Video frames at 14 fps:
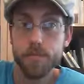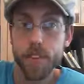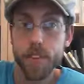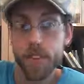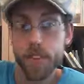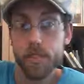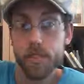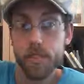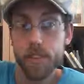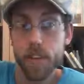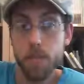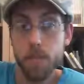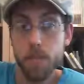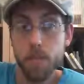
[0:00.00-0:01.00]
getting yourself a
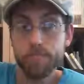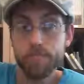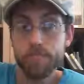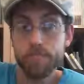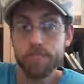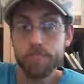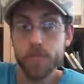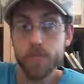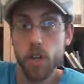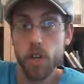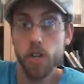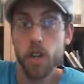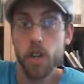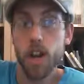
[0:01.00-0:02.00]
capo.
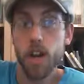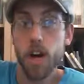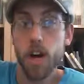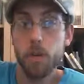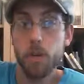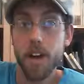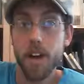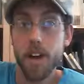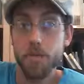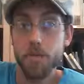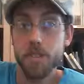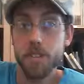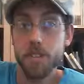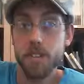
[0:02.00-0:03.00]
So I hope that
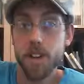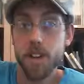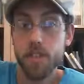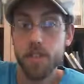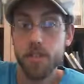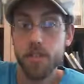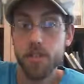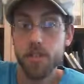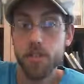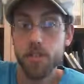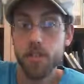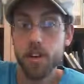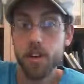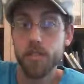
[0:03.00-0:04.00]
helps. Sorry for the super
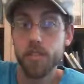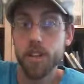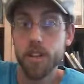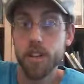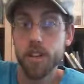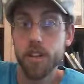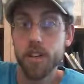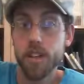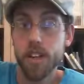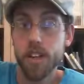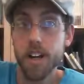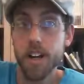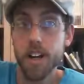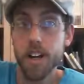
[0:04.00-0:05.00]
long video.
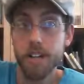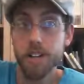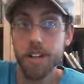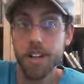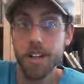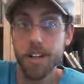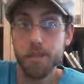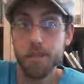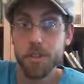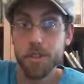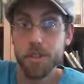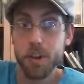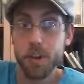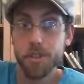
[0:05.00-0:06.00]
I try to keep it
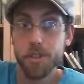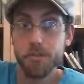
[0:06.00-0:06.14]
short,